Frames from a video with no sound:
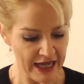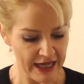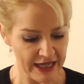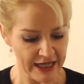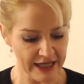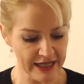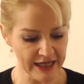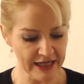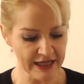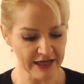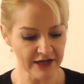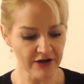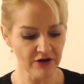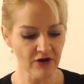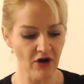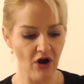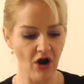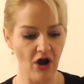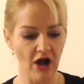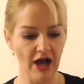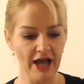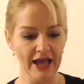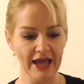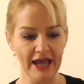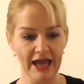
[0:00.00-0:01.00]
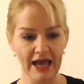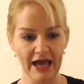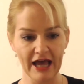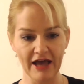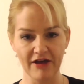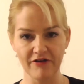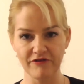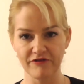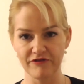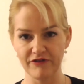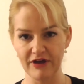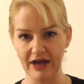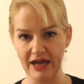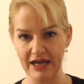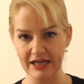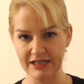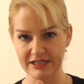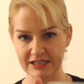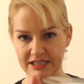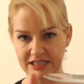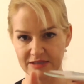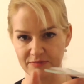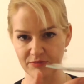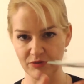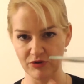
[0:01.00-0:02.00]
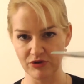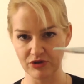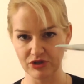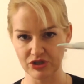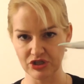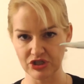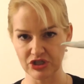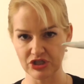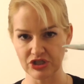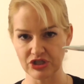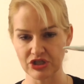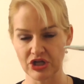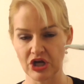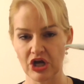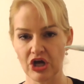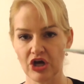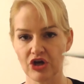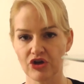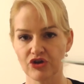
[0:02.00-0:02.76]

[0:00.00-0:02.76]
Here I have a dispersion